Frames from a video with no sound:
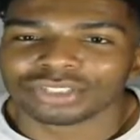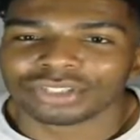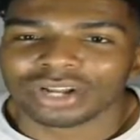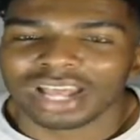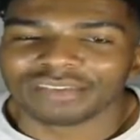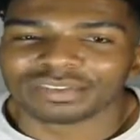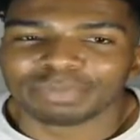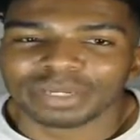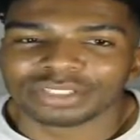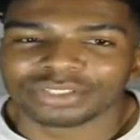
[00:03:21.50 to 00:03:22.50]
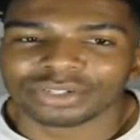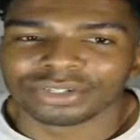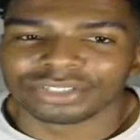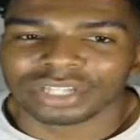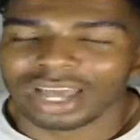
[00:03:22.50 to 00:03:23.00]
They're going to have speedsters
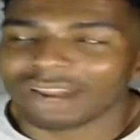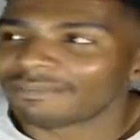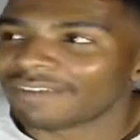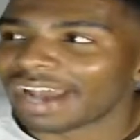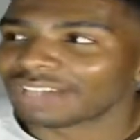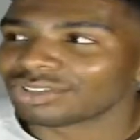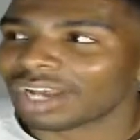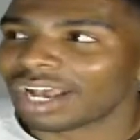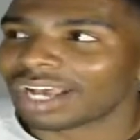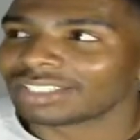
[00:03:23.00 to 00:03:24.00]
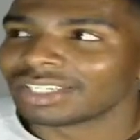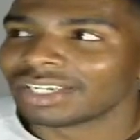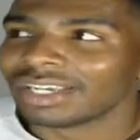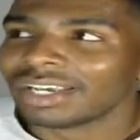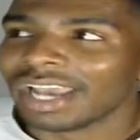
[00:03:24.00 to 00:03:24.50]
and kind of faster guys
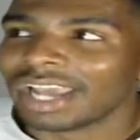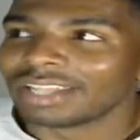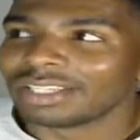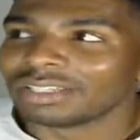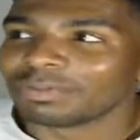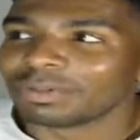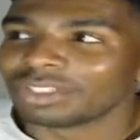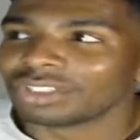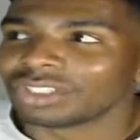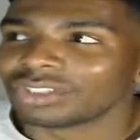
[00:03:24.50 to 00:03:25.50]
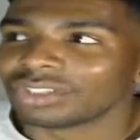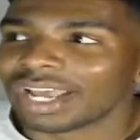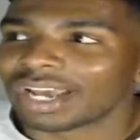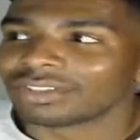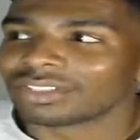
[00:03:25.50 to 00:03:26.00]
at these positions on the
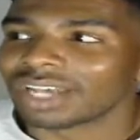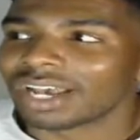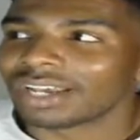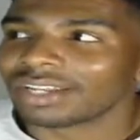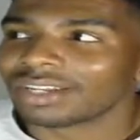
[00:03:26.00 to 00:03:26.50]
outside